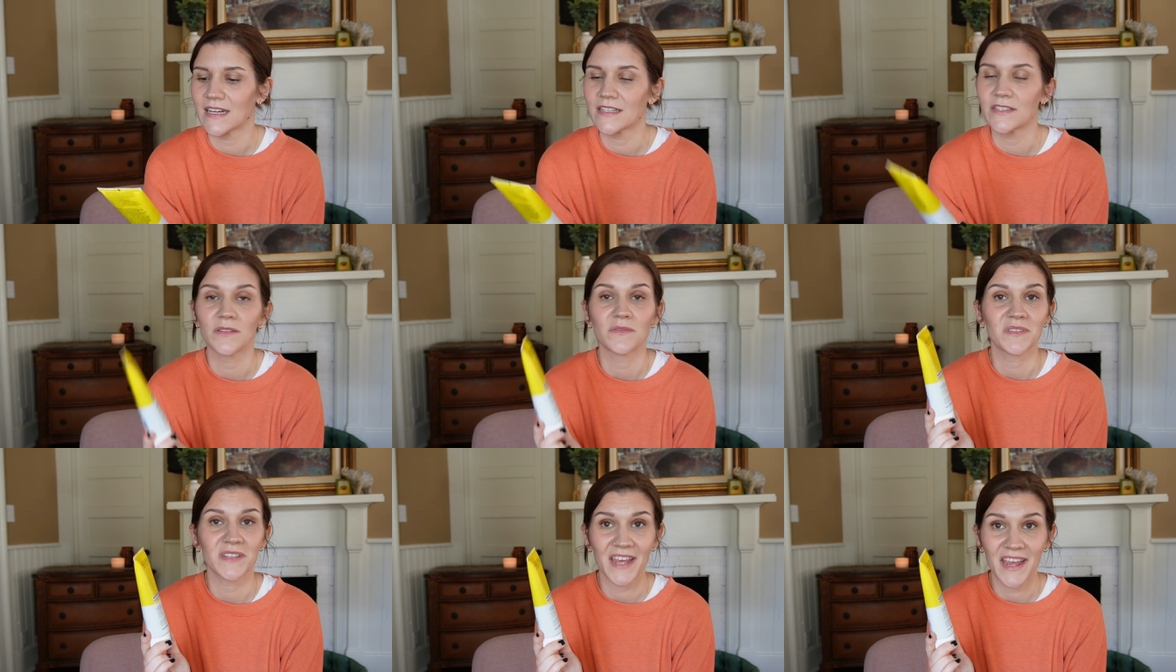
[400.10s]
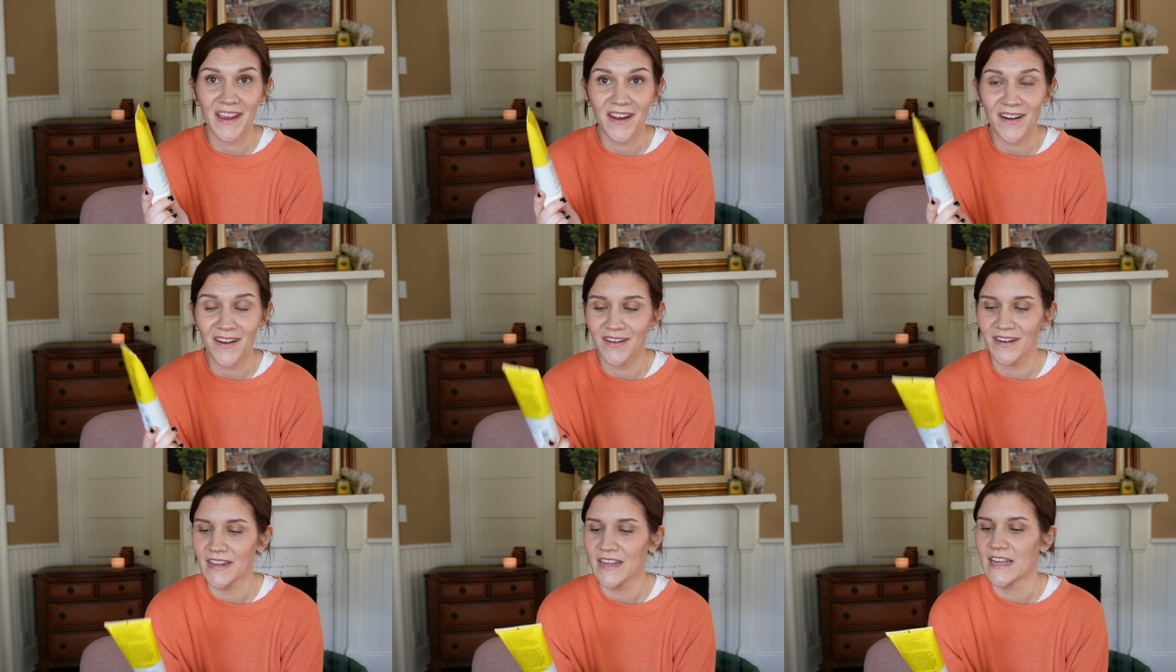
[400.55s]
don't
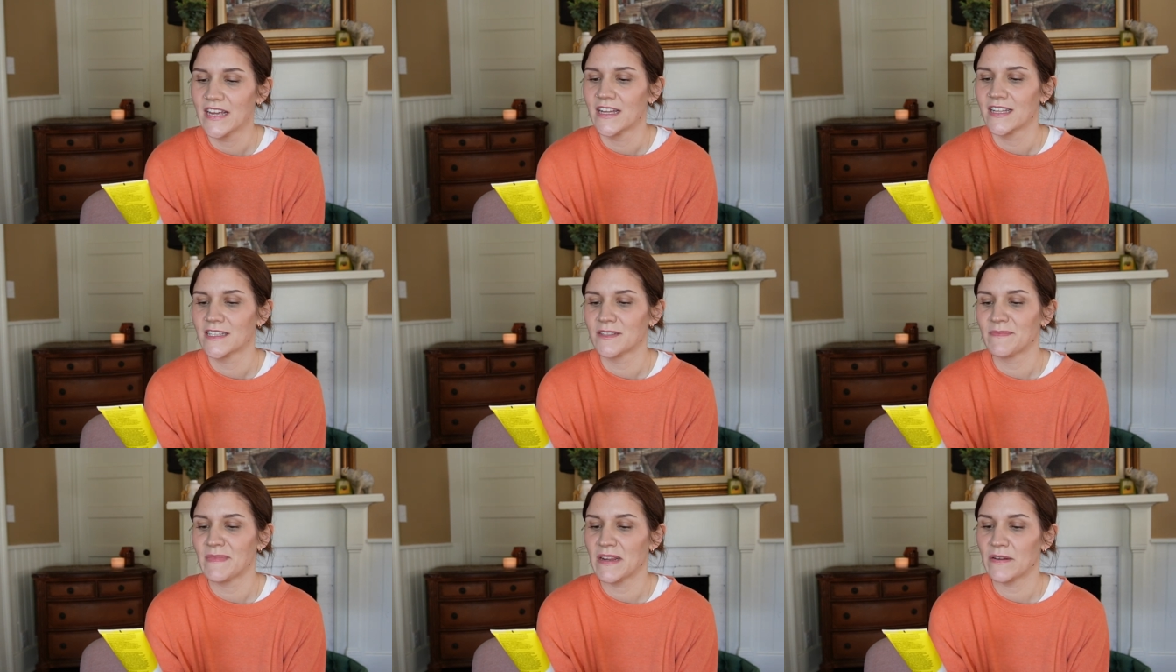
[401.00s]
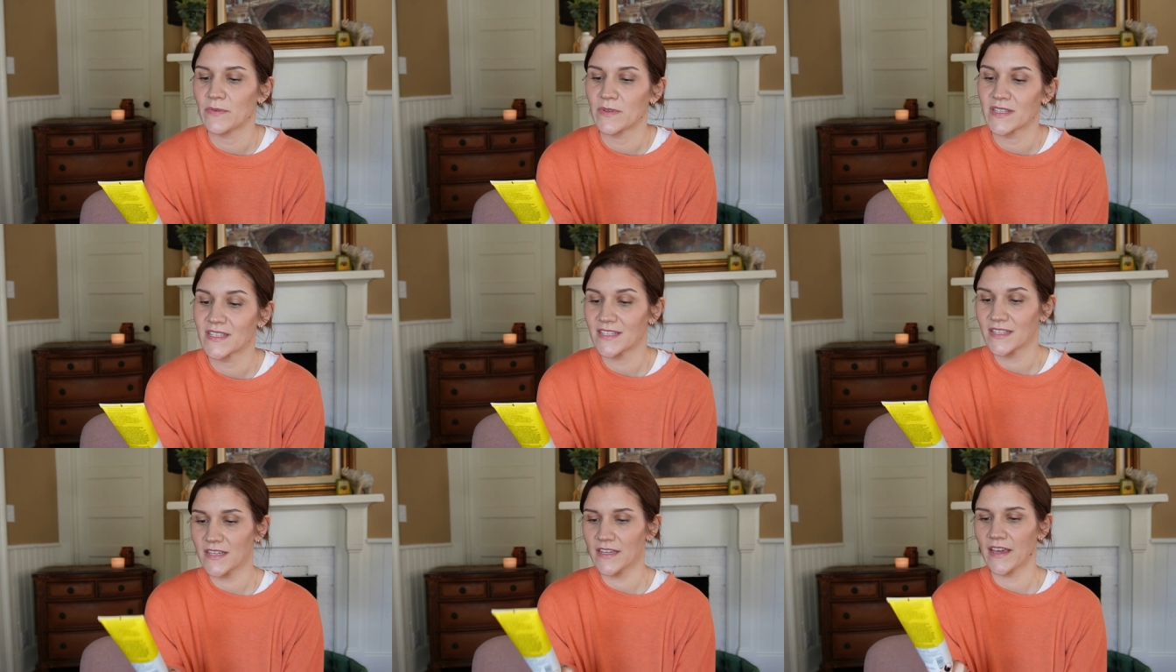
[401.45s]
care. It's made with
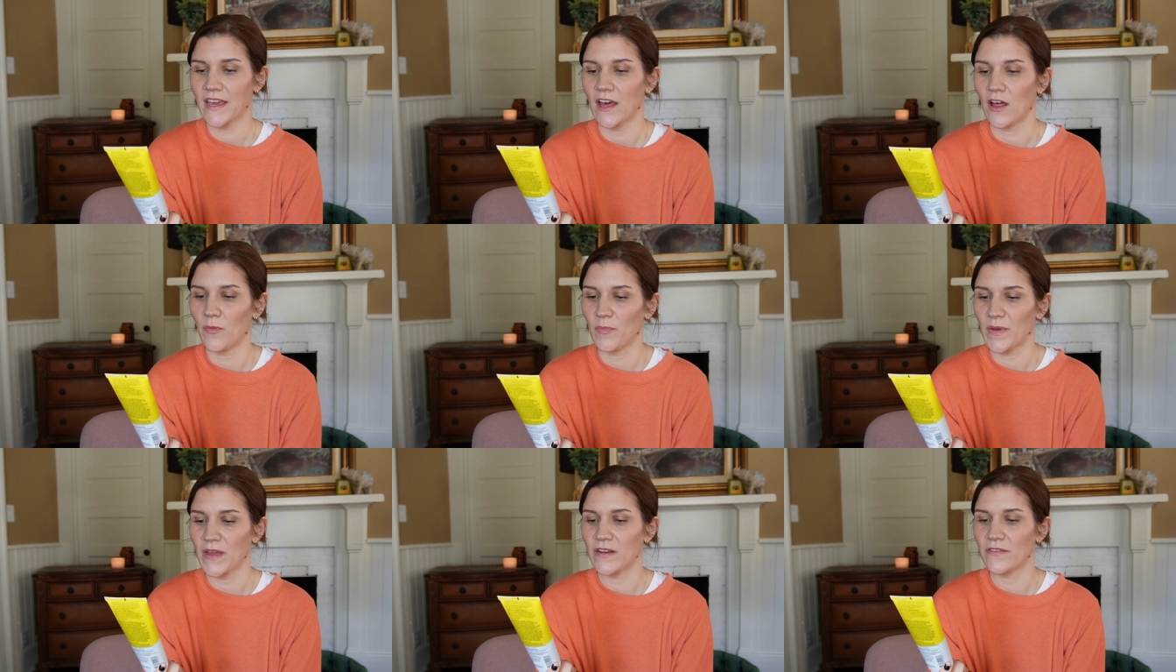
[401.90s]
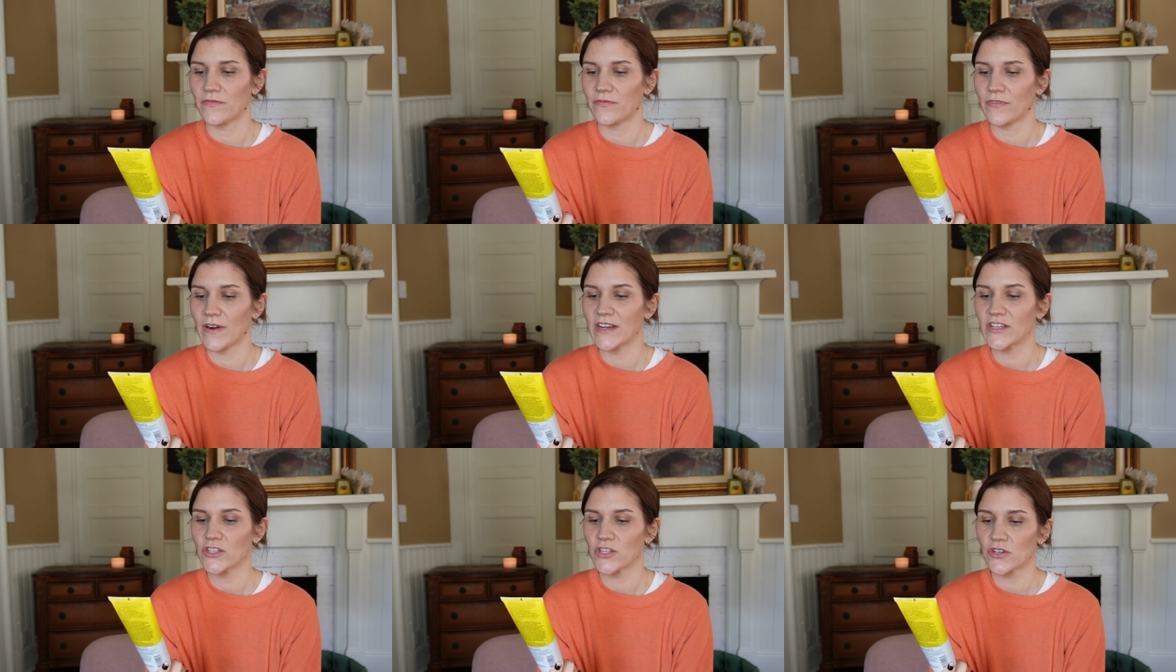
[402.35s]
sea kelp and
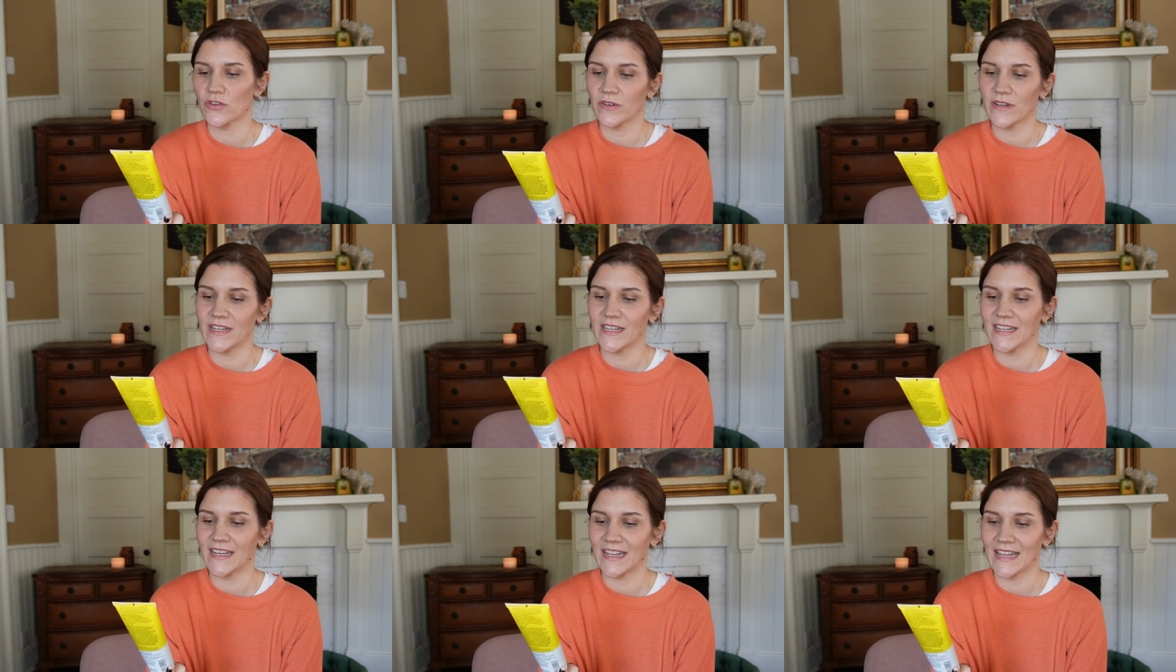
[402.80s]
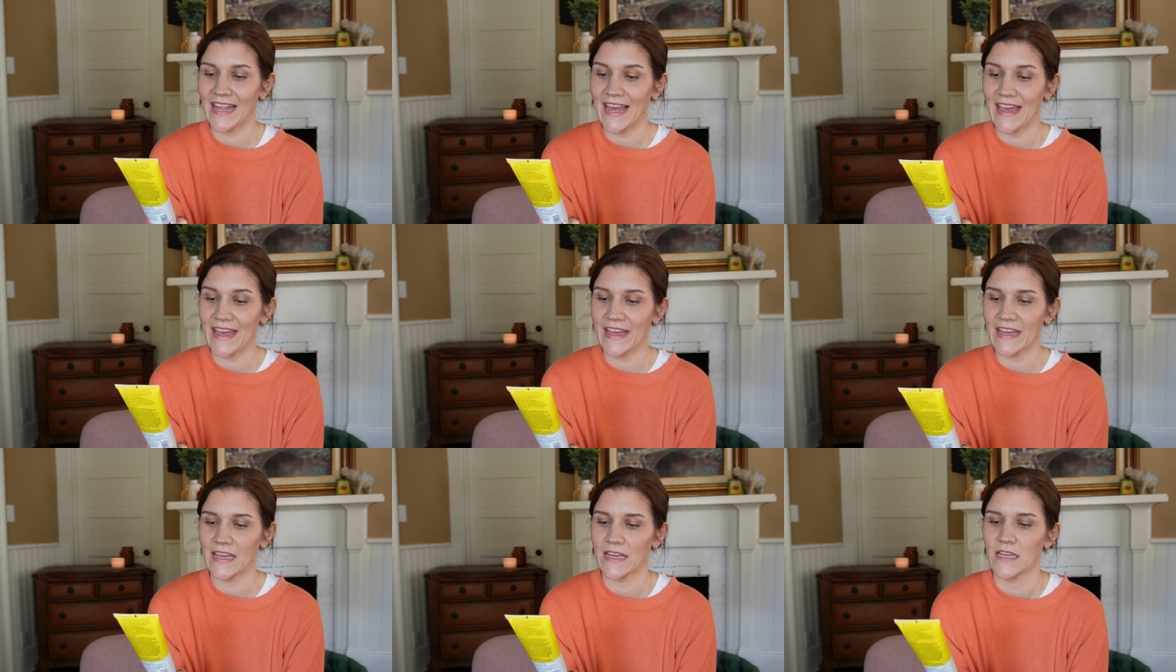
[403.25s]
French green
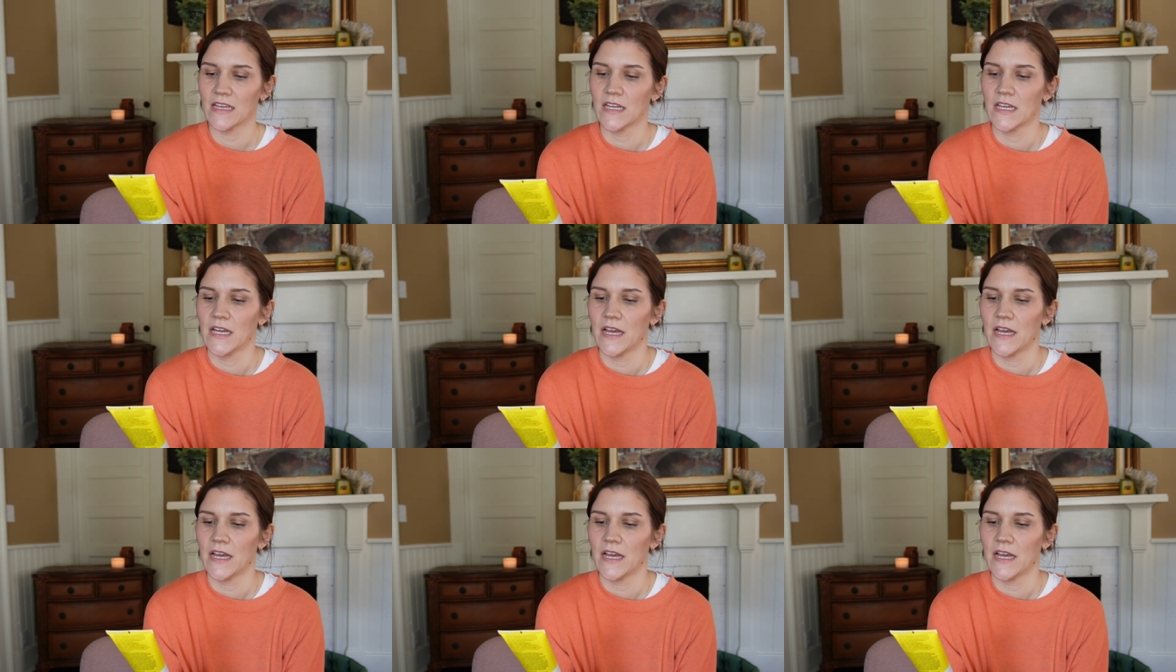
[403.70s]
clay.